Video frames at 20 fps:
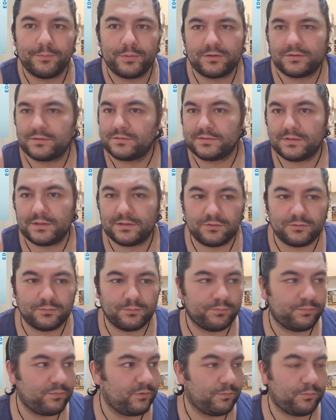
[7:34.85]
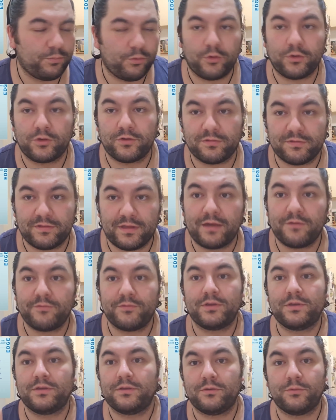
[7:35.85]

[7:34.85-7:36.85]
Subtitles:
because then you're broke, you're starving,